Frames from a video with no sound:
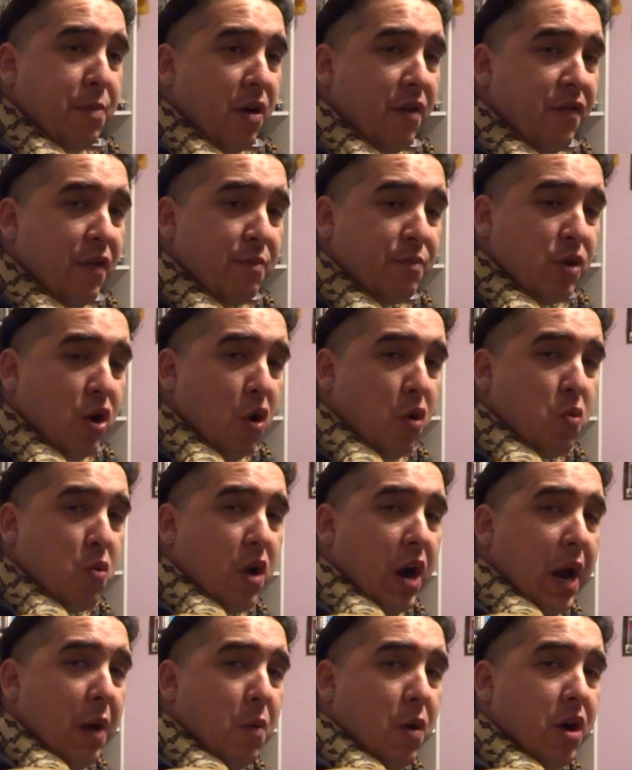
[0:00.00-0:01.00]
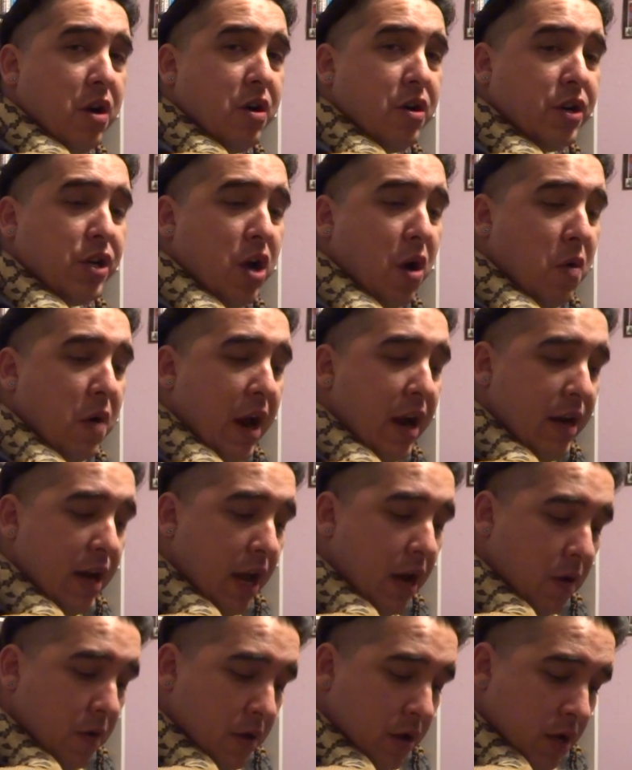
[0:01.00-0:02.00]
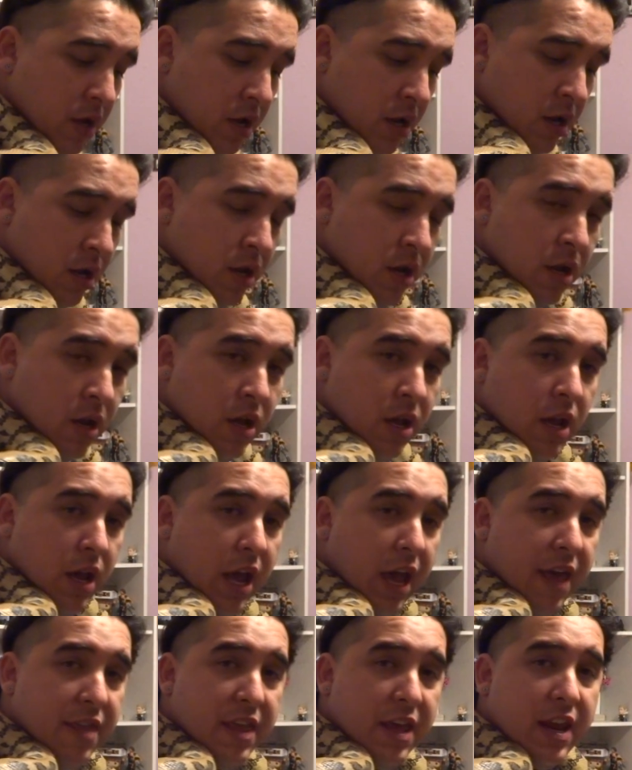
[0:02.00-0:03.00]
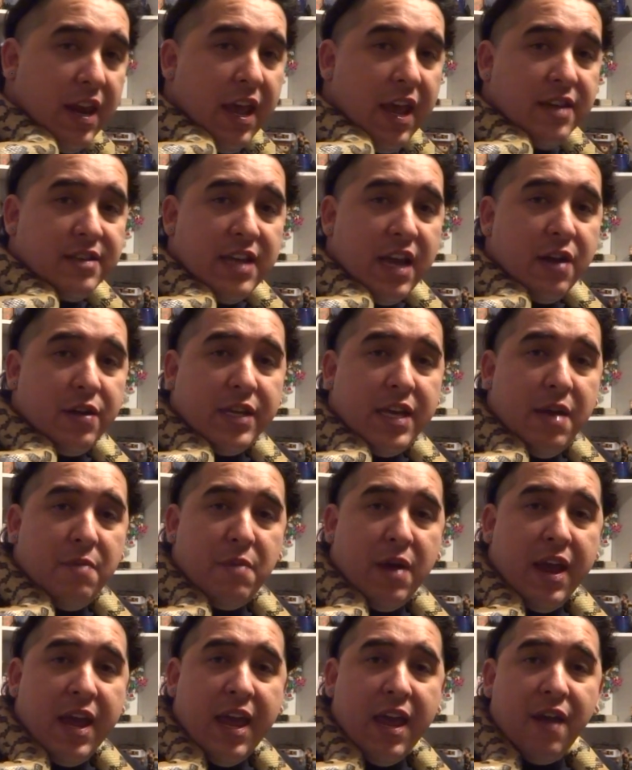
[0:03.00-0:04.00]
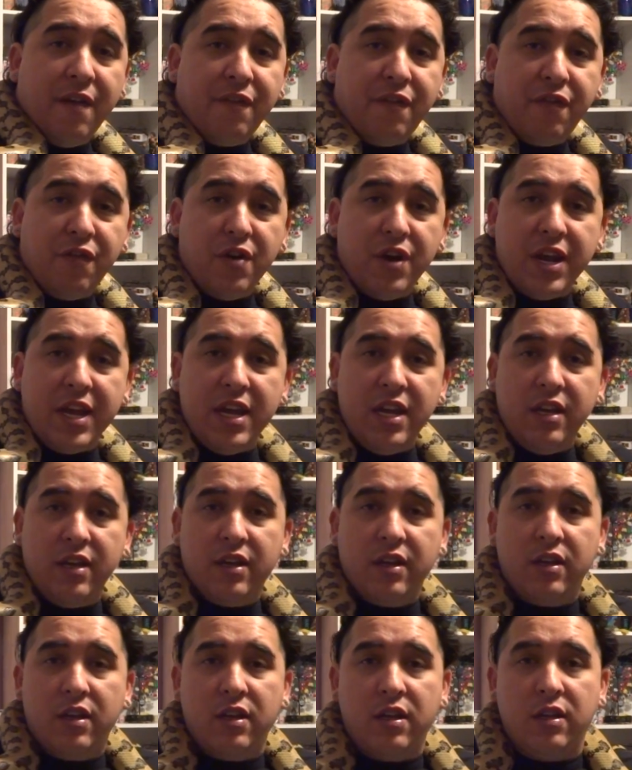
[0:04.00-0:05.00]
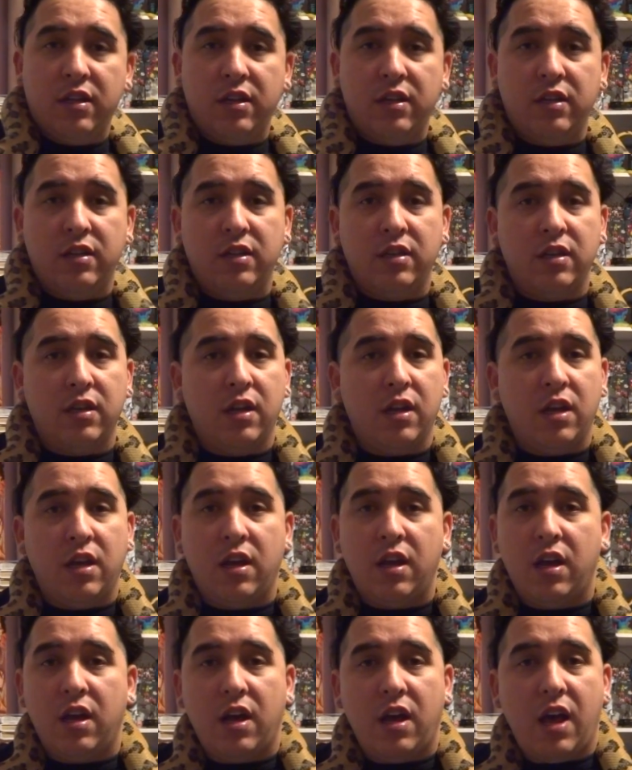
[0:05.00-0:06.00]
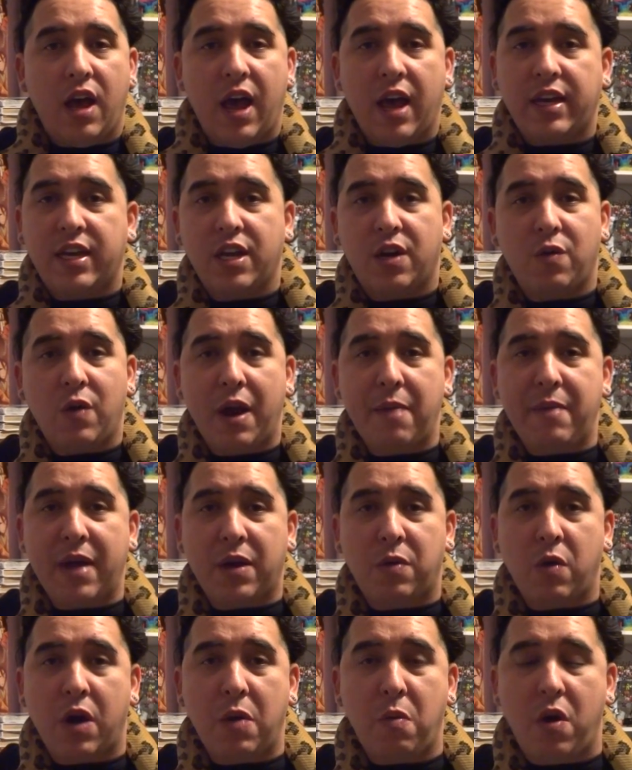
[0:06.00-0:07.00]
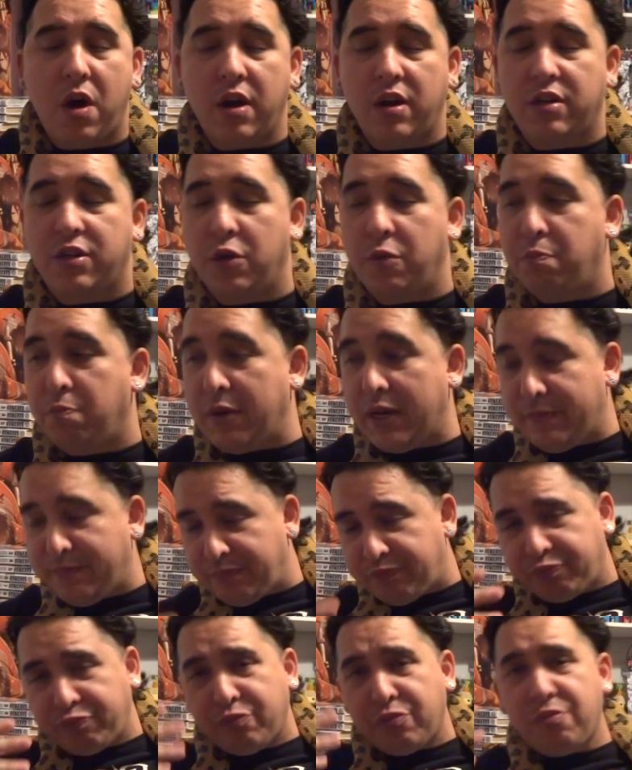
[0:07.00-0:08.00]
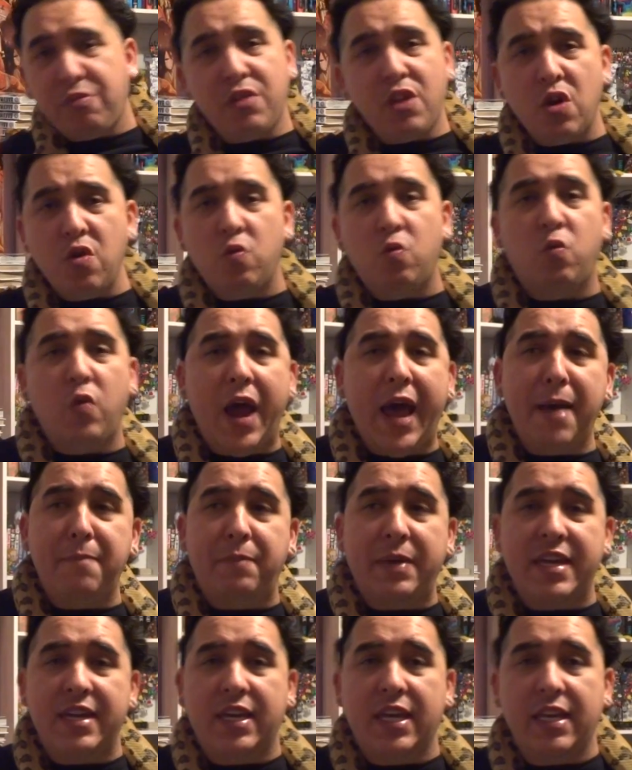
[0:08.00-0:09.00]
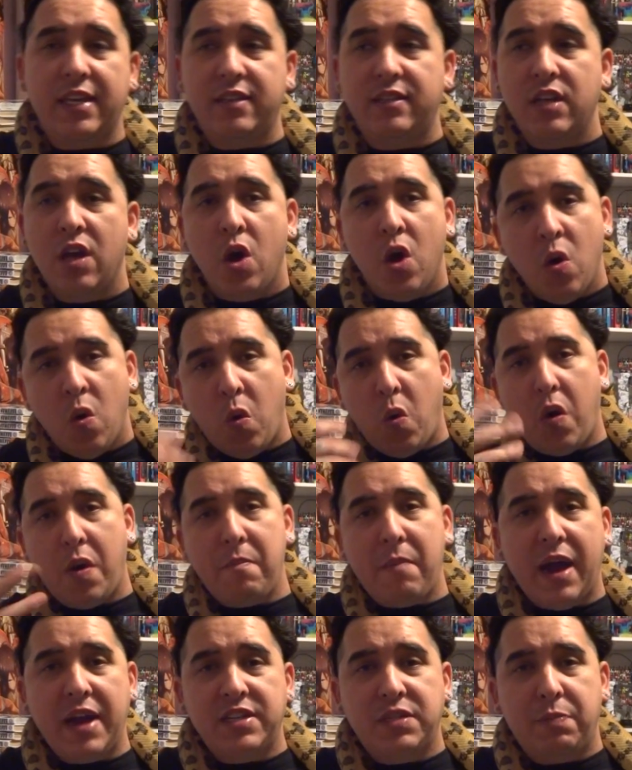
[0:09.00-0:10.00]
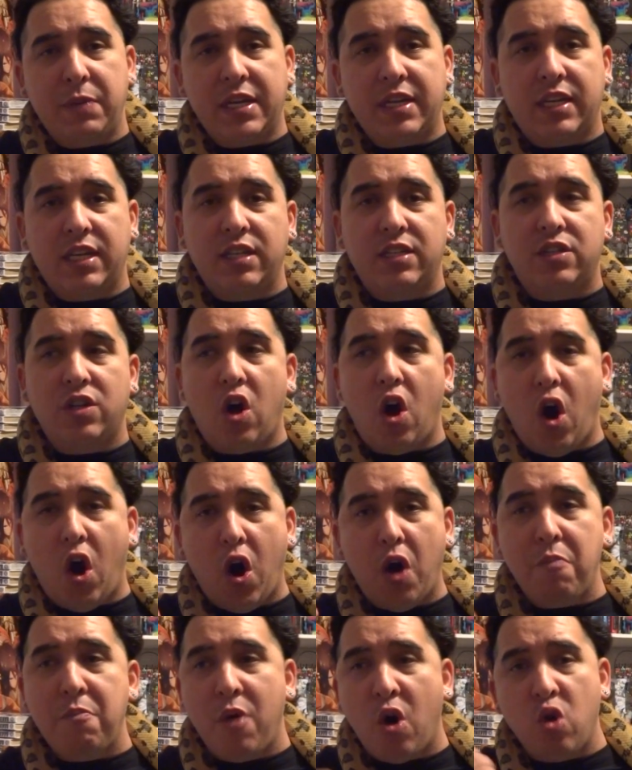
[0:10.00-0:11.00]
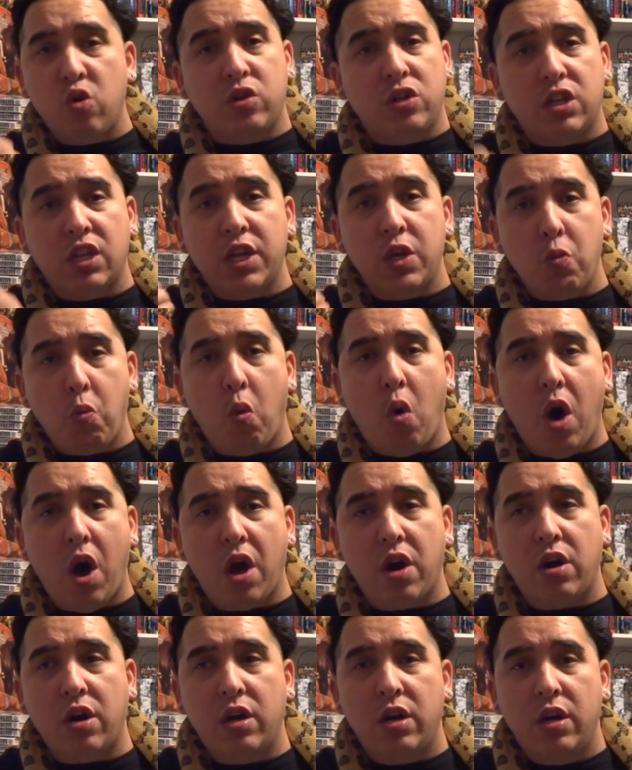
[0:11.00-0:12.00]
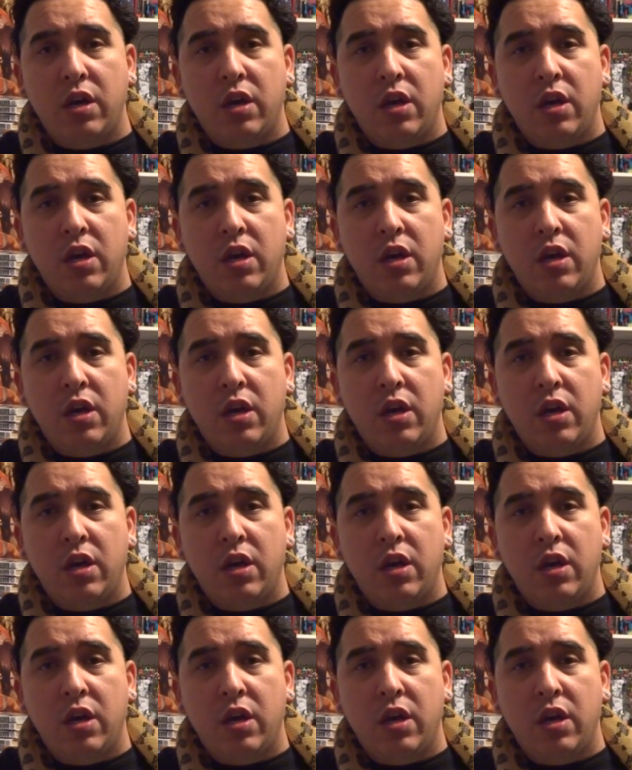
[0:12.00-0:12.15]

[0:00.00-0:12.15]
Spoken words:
her from going where I want her to go right now. And then as I get my hand free, I get her right back where I want it to. But rat pinkies or mice pinkies are mostly water.